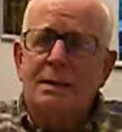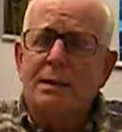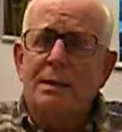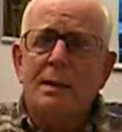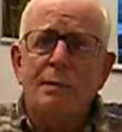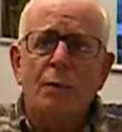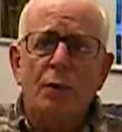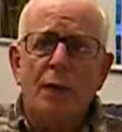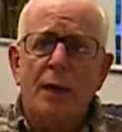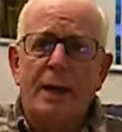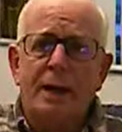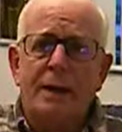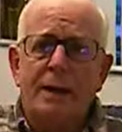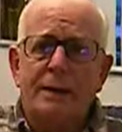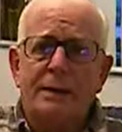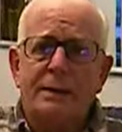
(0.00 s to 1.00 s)
to
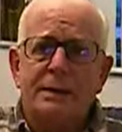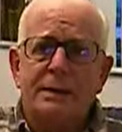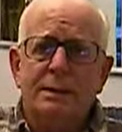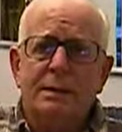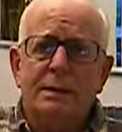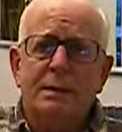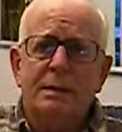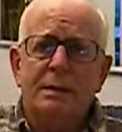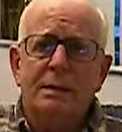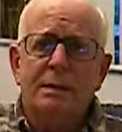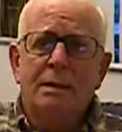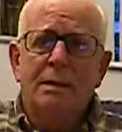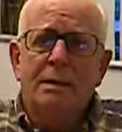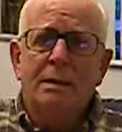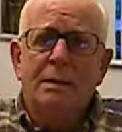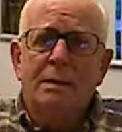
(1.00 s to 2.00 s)
liberate us.
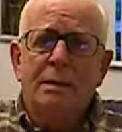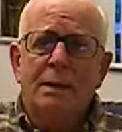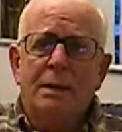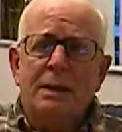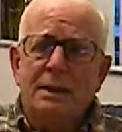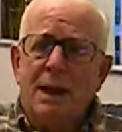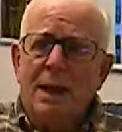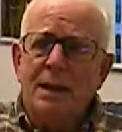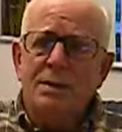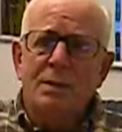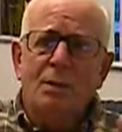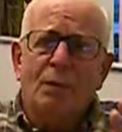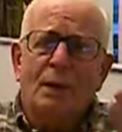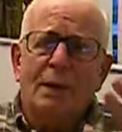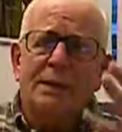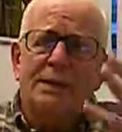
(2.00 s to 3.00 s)
Not
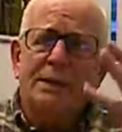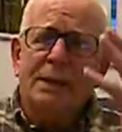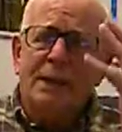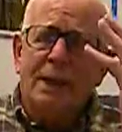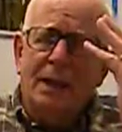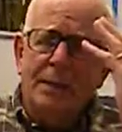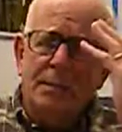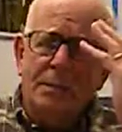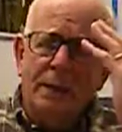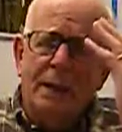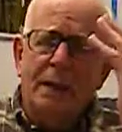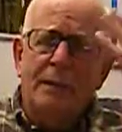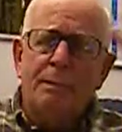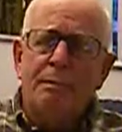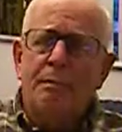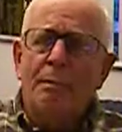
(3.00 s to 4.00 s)
to once again be
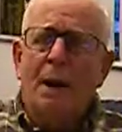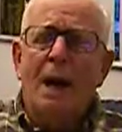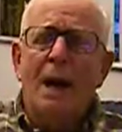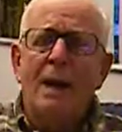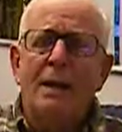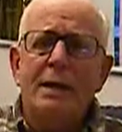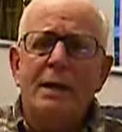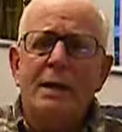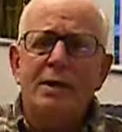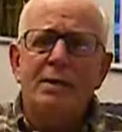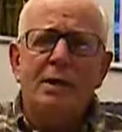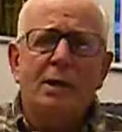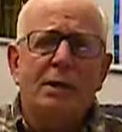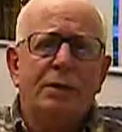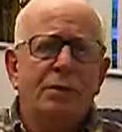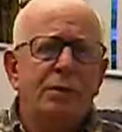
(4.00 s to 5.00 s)
in bondage
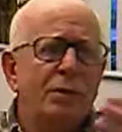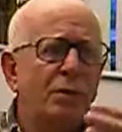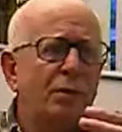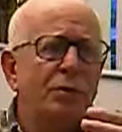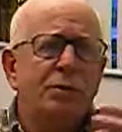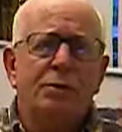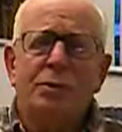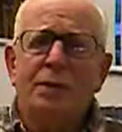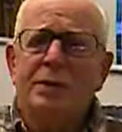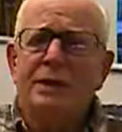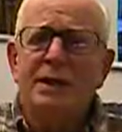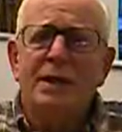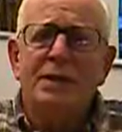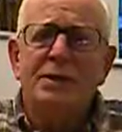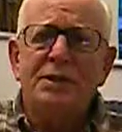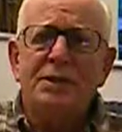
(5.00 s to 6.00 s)
to
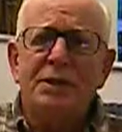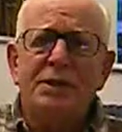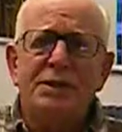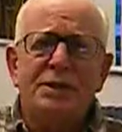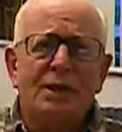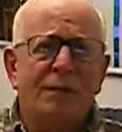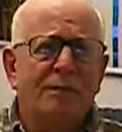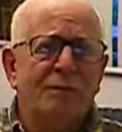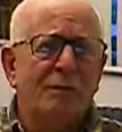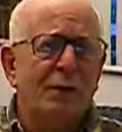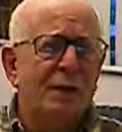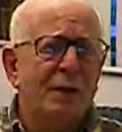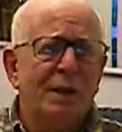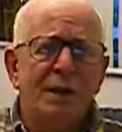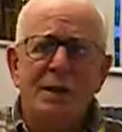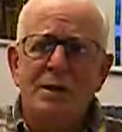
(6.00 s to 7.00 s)
traditions of
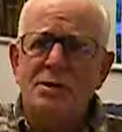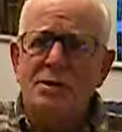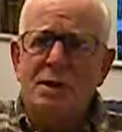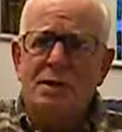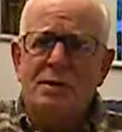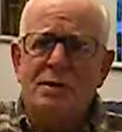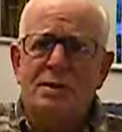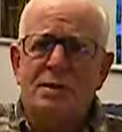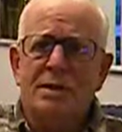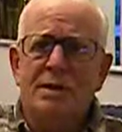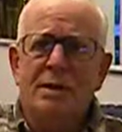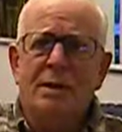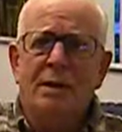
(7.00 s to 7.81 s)
religions